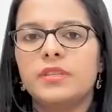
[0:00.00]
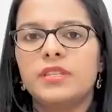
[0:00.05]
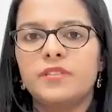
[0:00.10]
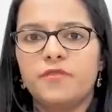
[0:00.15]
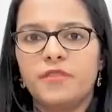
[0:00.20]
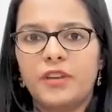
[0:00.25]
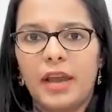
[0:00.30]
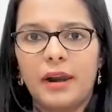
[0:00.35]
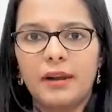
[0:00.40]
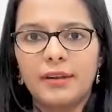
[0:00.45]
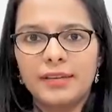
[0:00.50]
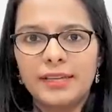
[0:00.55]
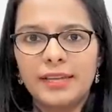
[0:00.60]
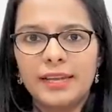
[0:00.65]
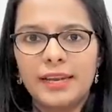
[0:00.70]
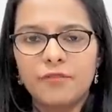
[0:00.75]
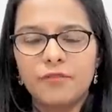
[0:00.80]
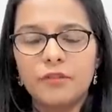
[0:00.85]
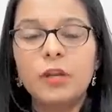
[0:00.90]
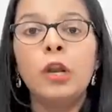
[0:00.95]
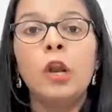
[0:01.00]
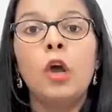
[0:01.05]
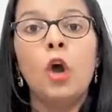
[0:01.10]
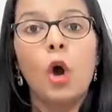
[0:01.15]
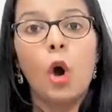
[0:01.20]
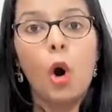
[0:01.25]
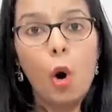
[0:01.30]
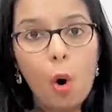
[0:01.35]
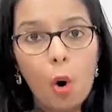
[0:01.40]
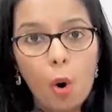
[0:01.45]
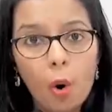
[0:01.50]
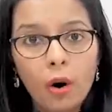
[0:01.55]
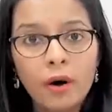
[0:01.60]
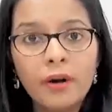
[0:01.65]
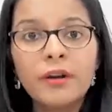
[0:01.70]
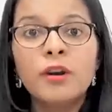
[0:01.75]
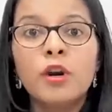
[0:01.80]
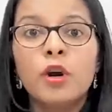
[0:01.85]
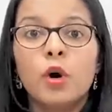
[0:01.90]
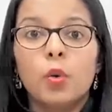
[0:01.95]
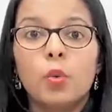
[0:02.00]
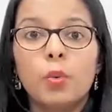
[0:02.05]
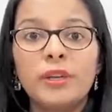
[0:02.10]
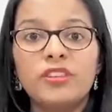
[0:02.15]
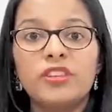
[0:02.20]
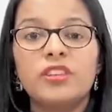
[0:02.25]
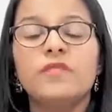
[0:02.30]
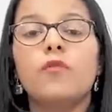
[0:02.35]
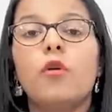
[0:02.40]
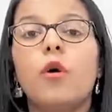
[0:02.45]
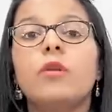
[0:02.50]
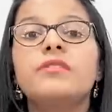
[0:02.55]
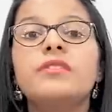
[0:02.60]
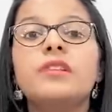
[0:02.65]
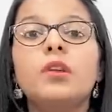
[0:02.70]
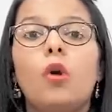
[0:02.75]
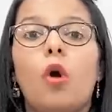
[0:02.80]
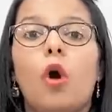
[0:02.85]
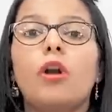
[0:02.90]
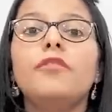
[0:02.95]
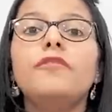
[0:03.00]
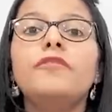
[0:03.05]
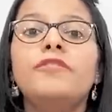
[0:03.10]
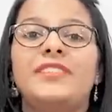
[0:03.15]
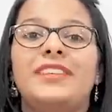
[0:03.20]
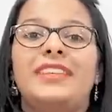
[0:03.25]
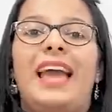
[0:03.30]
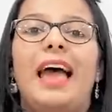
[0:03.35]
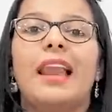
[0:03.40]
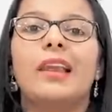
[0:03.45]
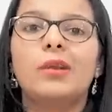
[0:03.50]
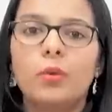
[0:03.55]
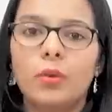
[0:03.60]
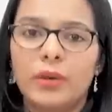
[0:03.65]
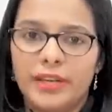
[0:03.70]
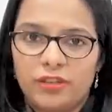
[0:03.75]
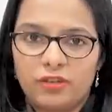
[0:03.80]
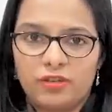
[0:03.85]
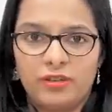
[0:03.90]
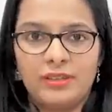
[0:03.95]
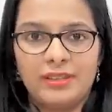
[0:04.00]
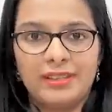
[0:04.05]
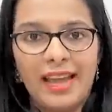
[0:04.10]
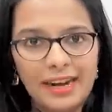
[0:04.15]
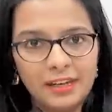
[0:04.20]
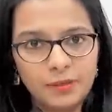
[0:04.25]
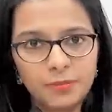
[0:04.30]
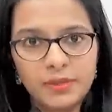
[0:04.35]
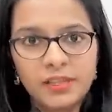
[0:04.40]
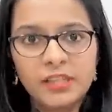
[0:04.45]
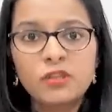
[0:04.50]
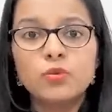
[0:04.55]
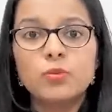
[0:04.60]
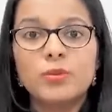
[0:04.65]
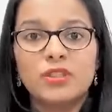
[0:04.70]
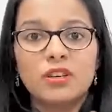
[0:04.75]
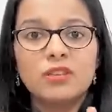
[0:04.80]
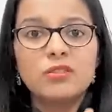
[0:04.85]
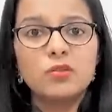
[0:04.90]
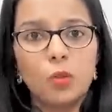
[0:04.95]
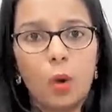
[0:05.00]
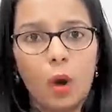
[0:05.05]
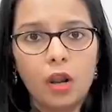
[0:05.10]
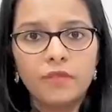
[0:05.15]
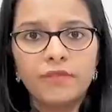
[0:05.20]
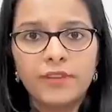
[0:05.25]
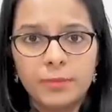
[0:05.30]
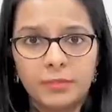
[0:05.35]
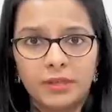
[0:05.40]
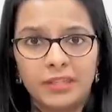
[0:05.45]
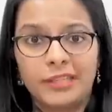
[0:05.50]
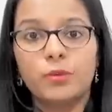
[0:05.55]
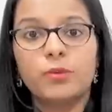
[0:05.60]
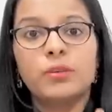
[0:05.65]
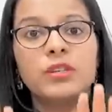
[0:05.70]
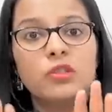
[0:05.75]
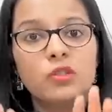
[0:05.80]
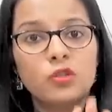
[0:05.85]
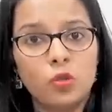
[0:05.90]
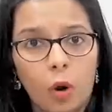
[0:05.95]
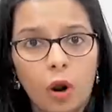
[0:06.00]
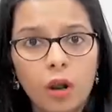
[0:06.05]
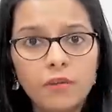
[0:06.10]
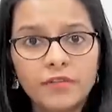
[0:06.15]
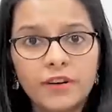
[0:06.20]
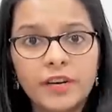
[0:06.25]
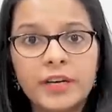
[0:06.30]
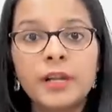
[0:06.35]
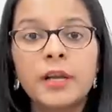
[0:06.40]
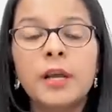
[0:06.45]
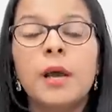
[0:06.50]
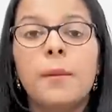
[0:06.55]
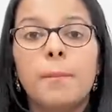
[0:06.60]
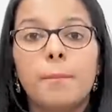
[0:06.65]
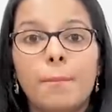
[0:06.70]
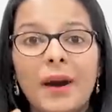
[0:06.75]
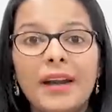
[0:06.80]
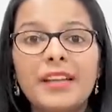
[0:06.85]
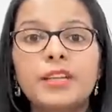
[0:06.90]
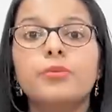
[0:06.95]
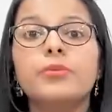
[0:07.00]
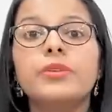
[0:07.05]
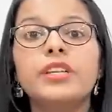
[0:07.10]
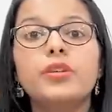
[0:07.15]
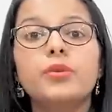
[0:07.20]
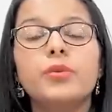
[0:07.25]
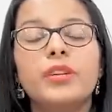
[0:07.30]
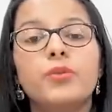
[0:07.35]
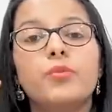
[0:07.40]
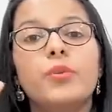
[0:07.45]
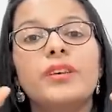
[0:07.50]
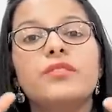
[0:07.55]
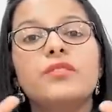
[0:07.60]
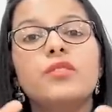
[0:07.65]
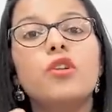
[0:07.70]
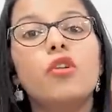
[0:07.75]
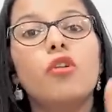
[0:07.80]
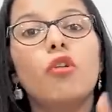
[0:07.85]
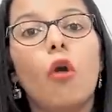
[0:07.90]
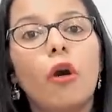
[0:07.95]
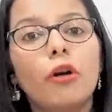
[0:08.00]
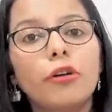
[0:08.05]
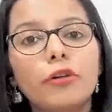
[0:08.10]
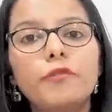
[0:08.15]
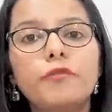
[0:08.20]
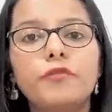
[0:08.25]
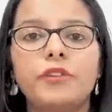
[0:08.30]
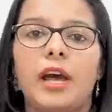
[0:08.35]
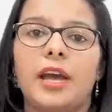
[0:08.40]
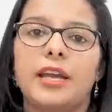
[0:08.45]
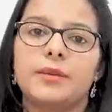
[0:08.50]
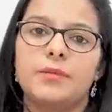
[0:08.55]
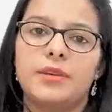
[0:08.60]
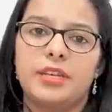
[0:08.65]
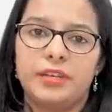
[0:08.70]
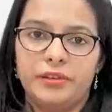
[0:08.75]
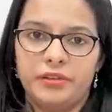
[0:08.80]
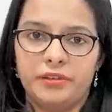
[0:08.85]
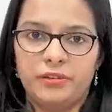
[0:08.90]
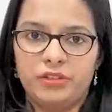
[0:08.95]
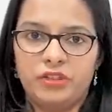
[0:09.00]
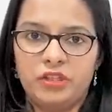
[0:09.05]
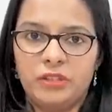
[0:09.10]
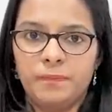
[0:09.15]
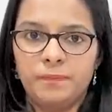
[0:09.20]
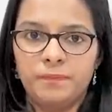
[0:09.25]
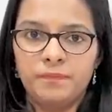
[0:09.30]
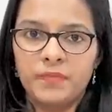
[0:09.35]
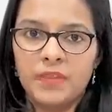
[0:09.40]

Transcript: difficulty level or which involves a lot of calculation. That means which are solvable. You can solve it, but you need to invest a lot of time and energy.